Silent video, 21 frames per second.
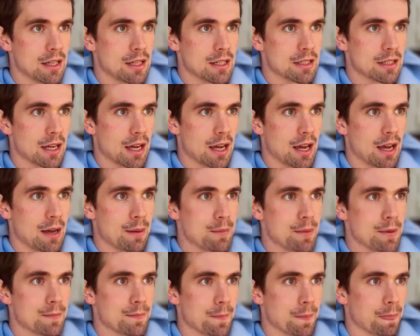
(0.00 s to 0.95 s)

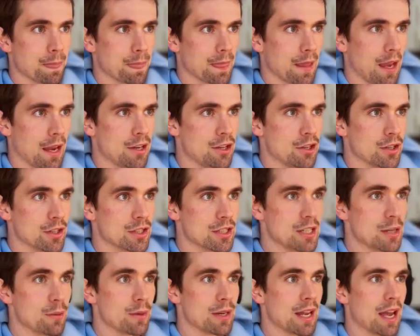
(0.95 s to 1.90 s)
tab, and you can
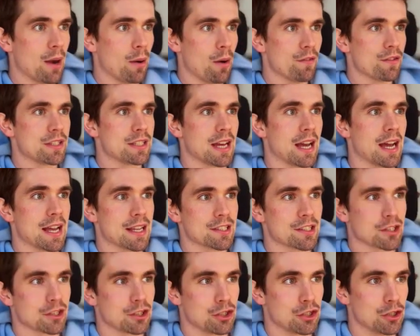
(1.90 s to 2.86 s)
see we now have a
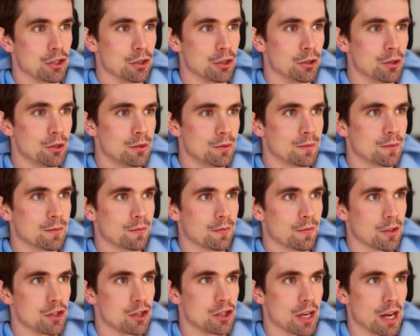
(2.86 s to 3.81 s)
task to
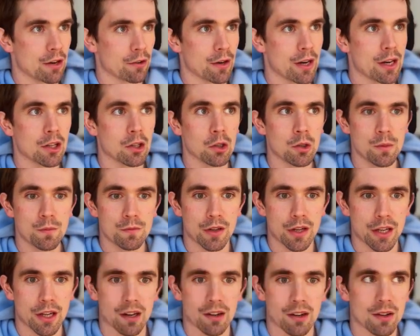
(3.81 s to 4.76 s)
generate a Loom
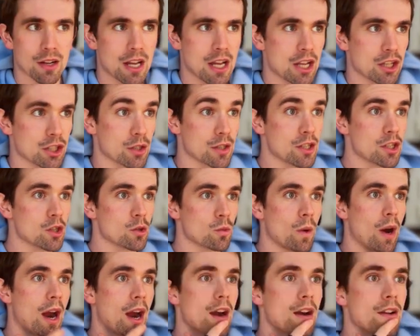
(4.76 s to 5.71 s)
video. So this is
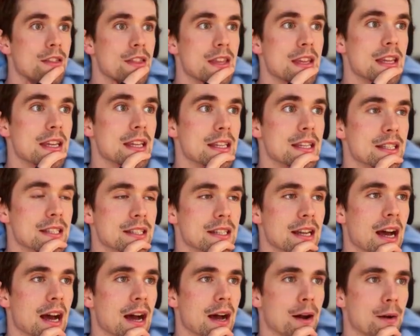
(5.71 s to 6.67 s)
where these
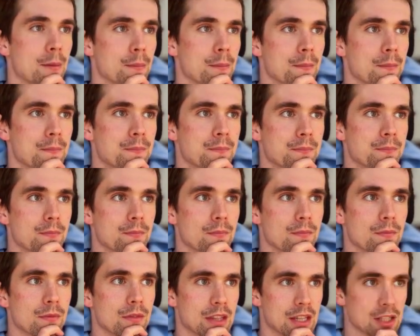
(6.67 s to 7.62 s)

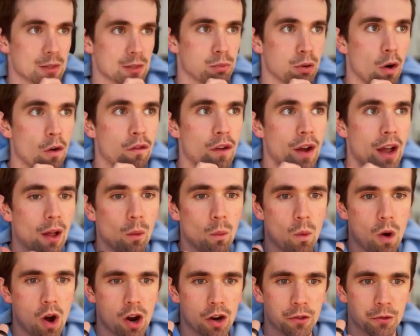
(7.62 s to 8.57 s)
profile
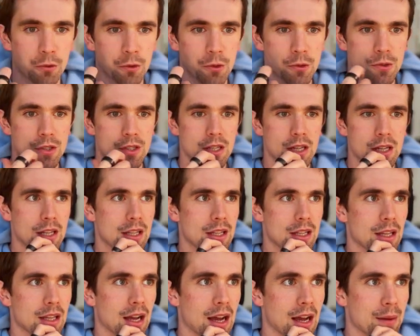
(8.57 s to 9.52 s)
walkthroughs
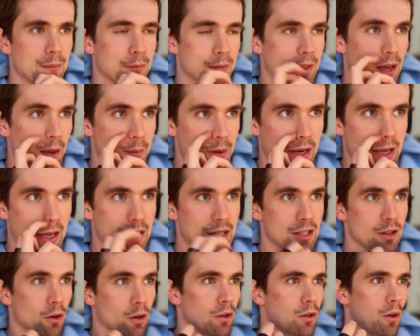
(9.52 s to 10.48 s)
come in
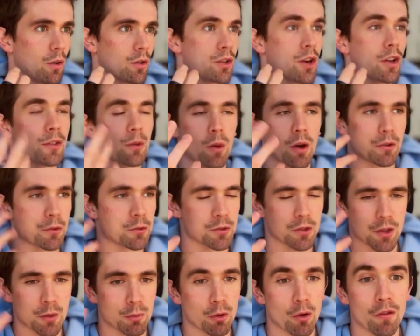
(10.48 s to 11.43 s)
handy, or not the
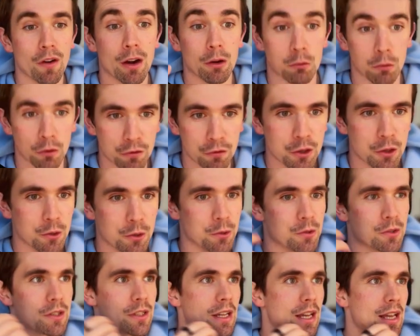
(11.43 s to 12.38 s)
walkthroughs, the profile
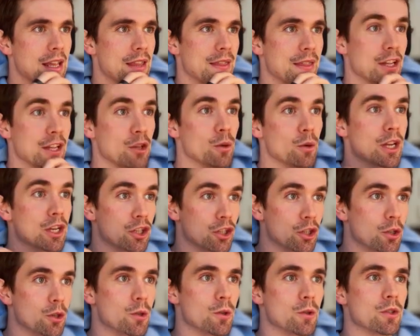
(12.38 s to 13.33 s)
reviews that you can
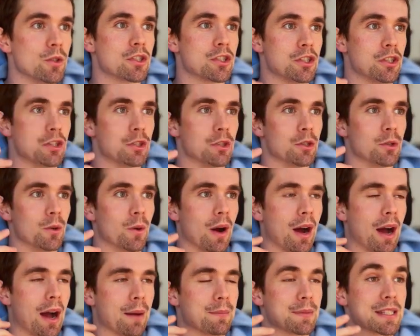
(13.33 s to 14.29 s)
use to
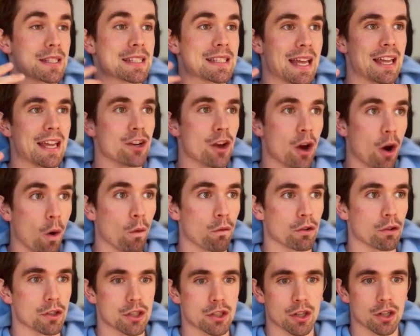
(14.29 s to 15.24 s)
send
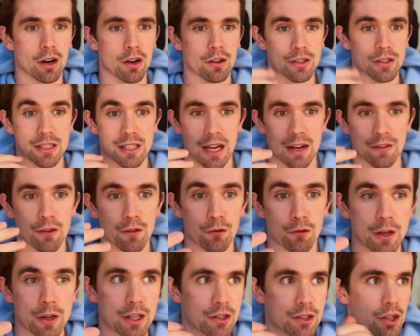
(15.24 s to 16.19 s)
over to Charles as kind of a
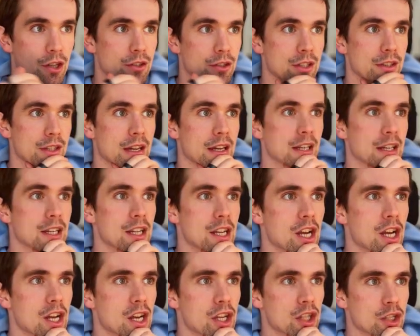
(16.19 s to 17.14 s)
free consulting thing.
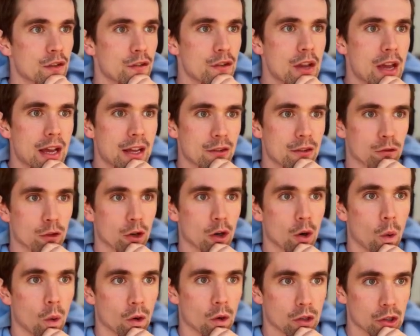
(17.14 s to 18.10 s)
So if you hit
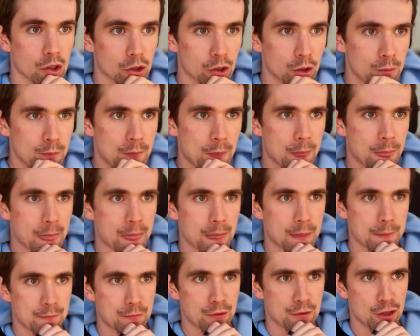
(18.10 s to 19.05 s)
record Loom,
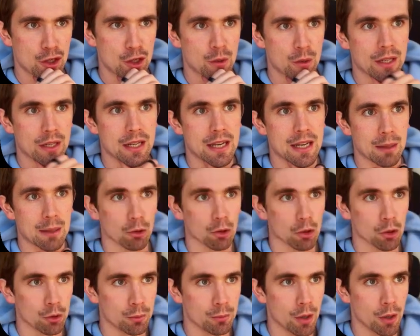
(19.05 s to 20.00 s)
you can enable
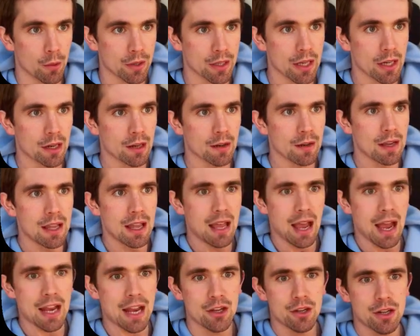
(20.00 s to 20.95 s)
Loom mode here,
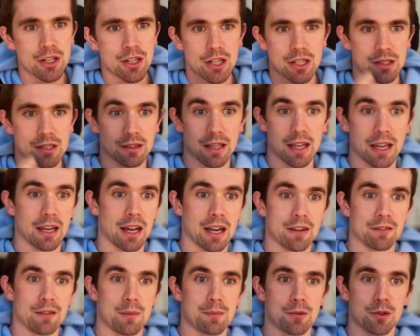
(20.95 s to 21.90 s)
and you can just like
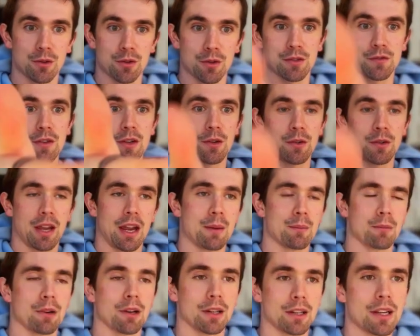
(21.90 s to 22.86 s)
kind of do this video
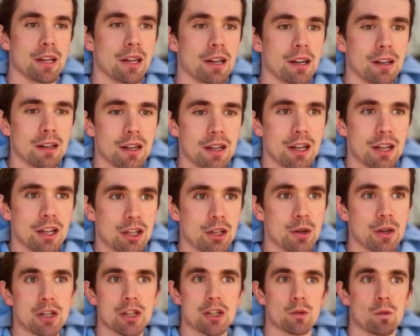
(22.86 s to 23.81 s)
camera here. You
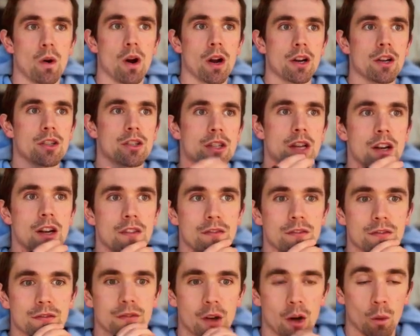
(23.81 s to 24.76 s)
can just walk
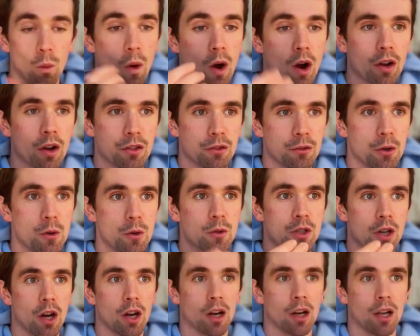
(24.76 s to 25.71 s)
through
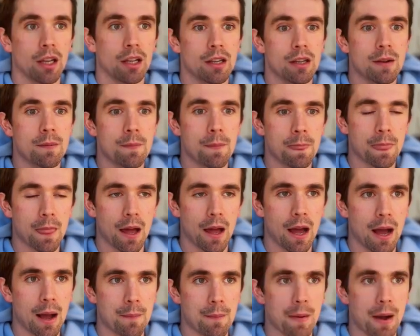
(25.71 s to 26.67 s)
talking
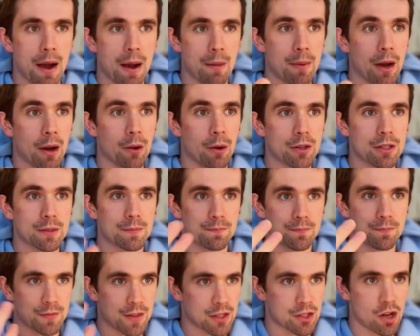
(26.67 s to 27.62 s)
about
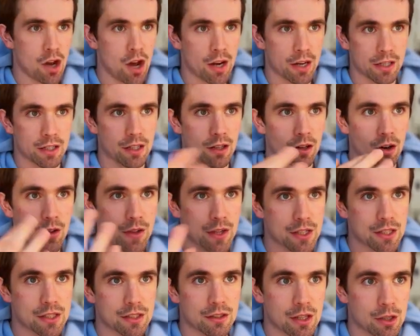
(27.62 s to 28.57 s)
this audit here, or
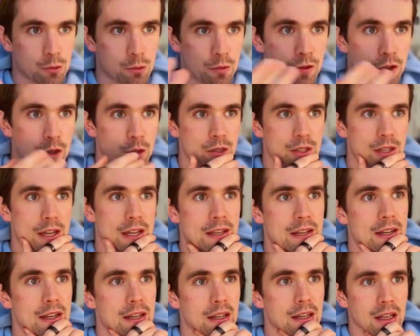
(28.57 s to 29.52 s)
this review,
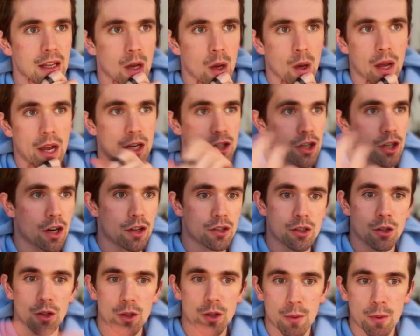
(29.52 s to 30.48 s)
saying, hey Charles,
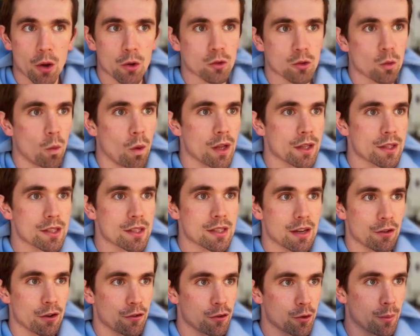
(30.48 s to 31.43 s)
you only post once every few